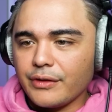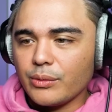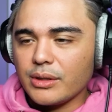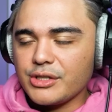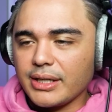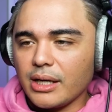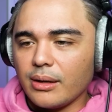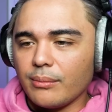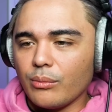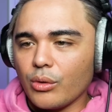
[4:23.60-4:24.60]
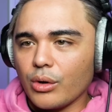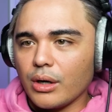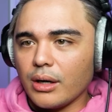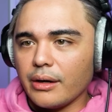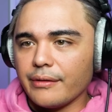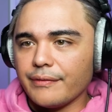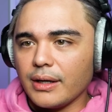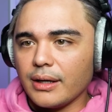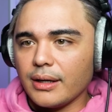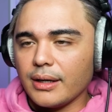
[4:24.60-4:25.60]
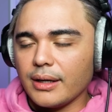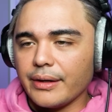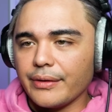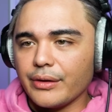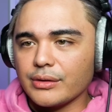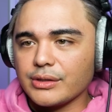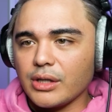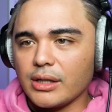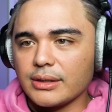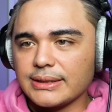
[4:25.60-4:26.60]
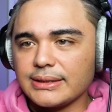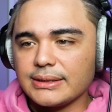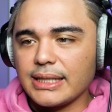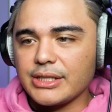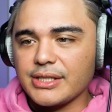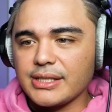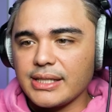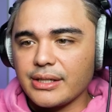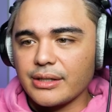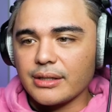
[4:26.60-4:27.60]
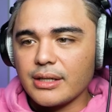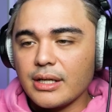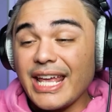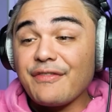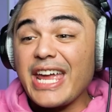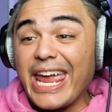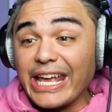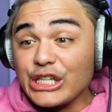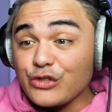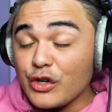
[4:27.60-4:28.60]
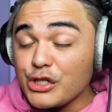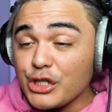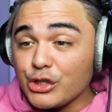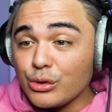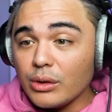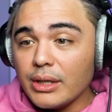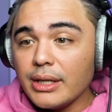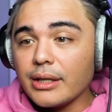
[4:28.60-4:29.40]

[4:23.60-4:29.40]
definitely want to check out more of their songs than just Sneaker. They have an English version too?